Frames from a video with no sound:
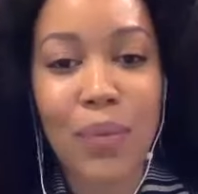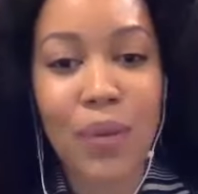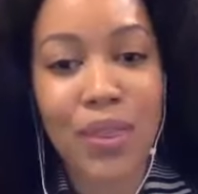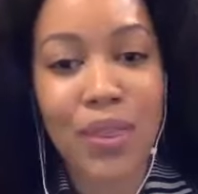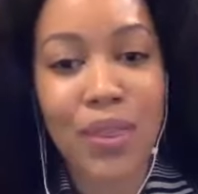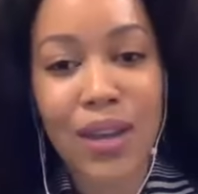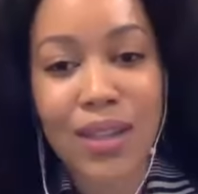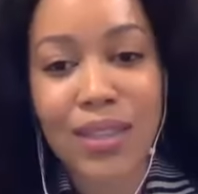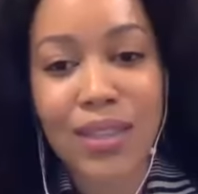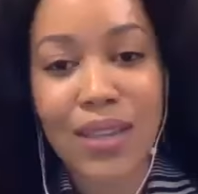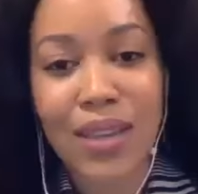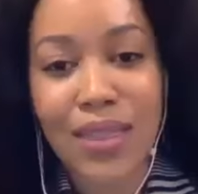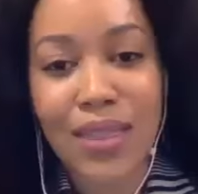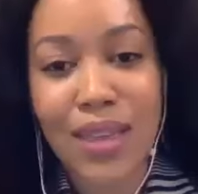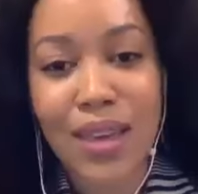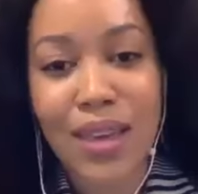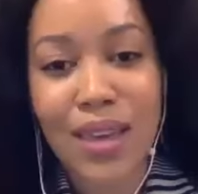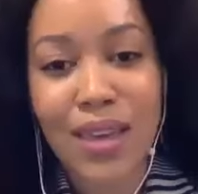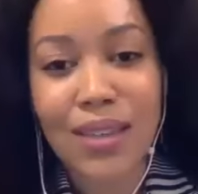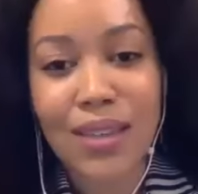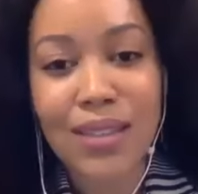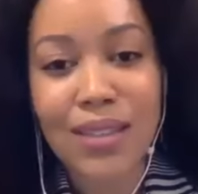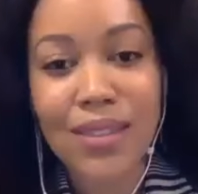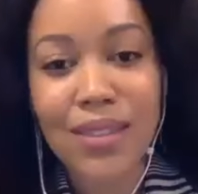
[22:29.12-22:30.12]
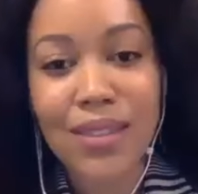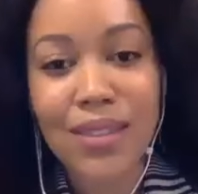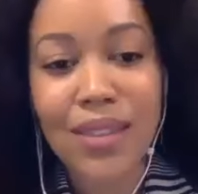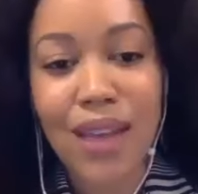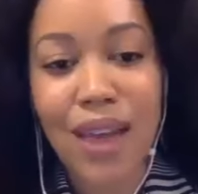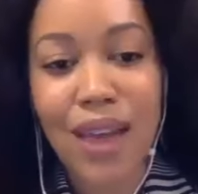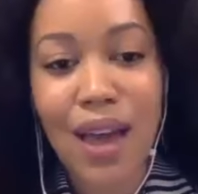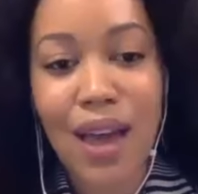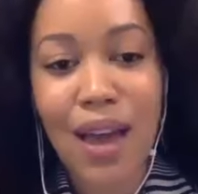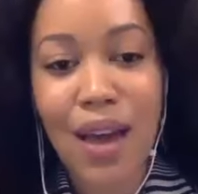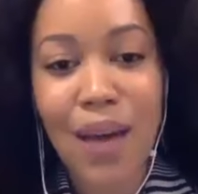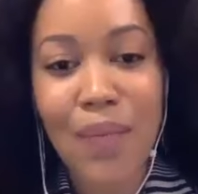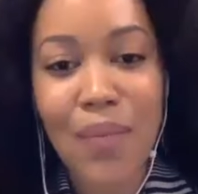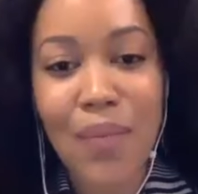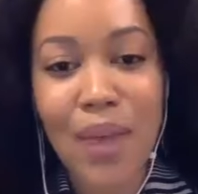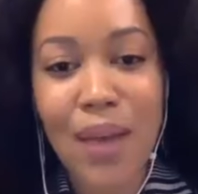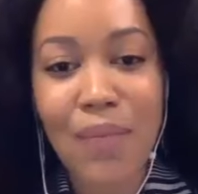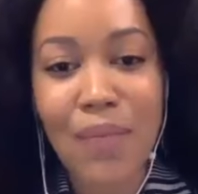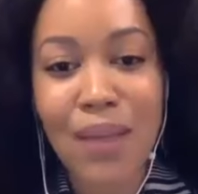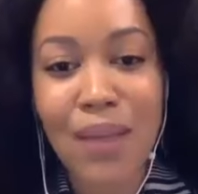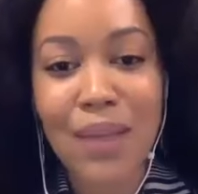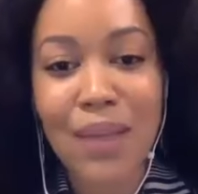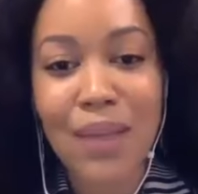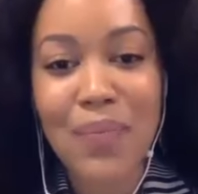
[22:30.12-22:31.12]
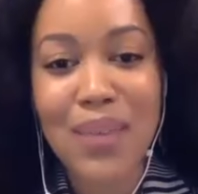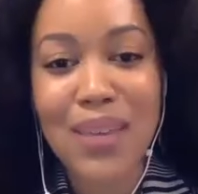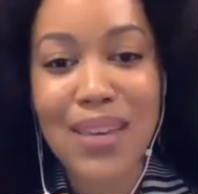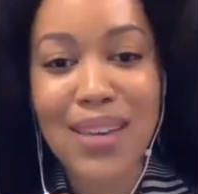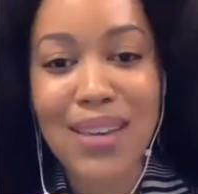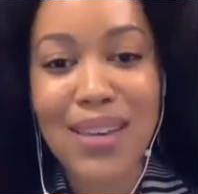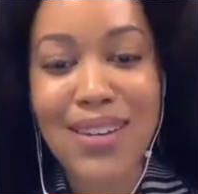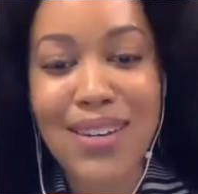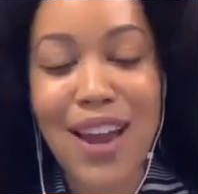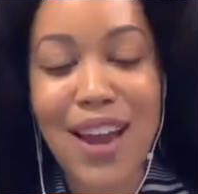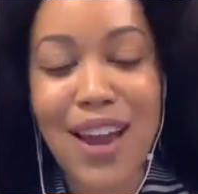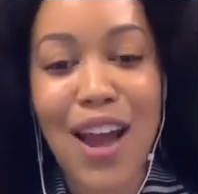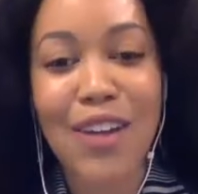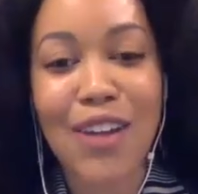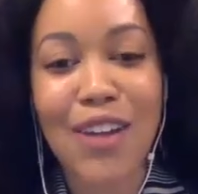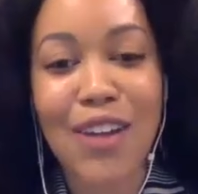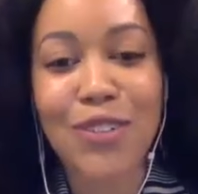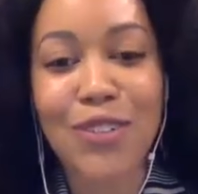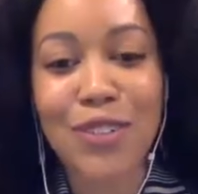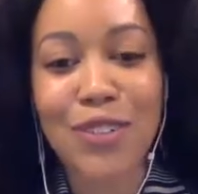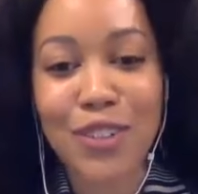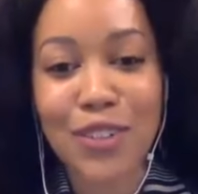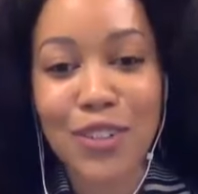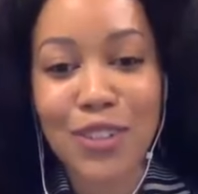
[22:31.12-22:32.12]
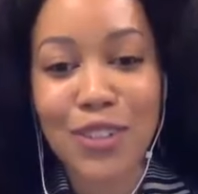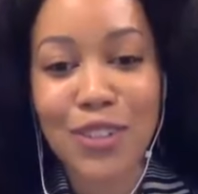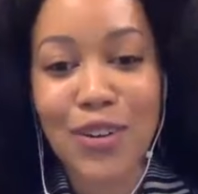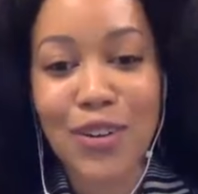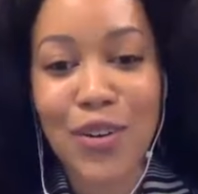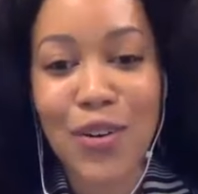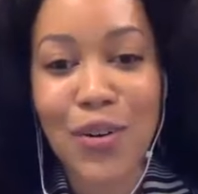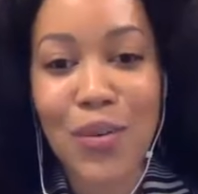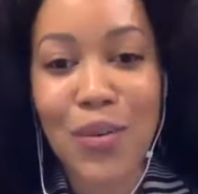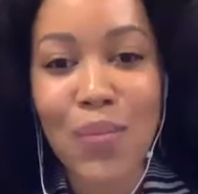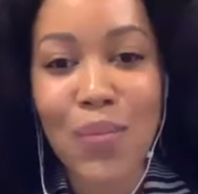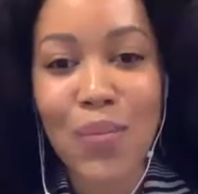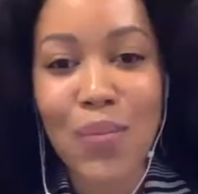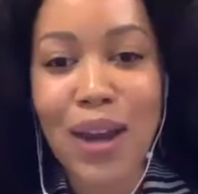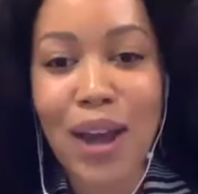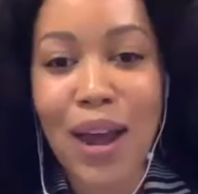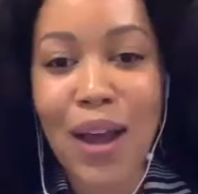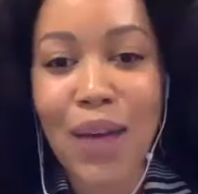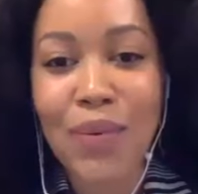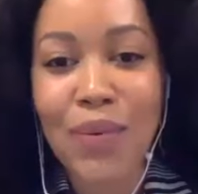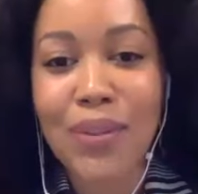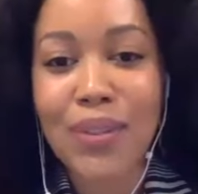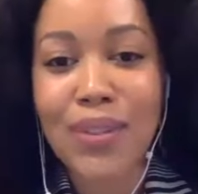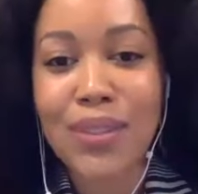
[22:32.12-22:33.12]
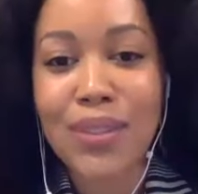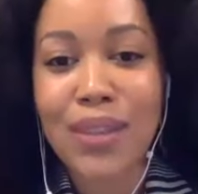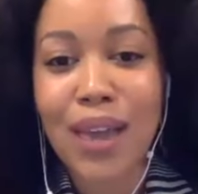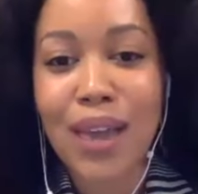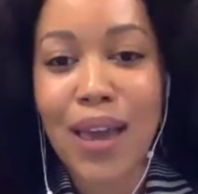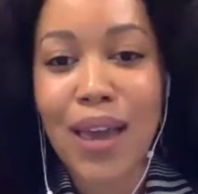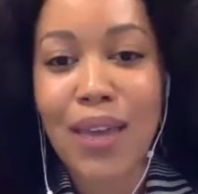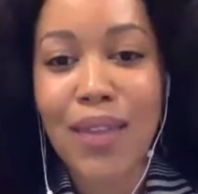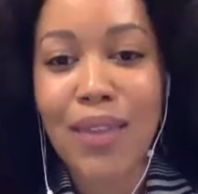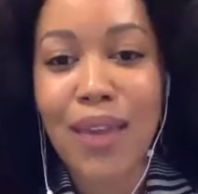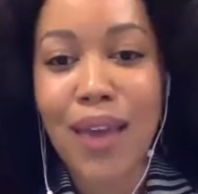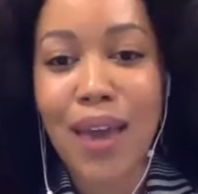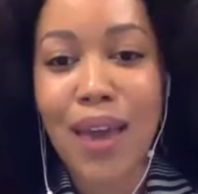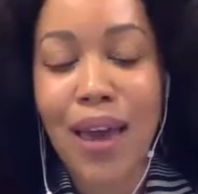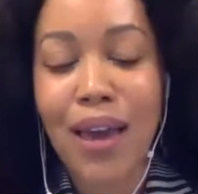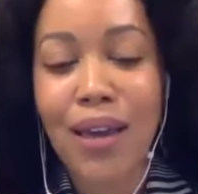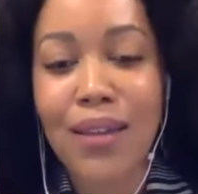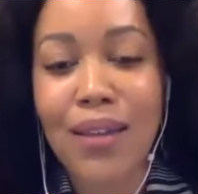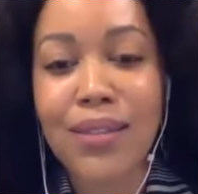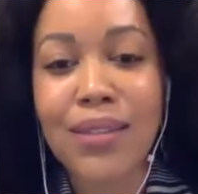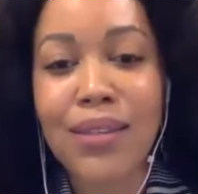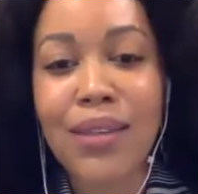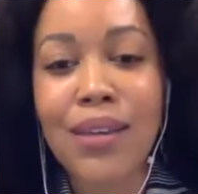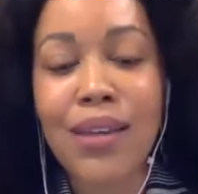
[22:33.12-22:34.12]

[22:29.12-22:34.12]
of thoughts on this that might be non-traditional, but I would say that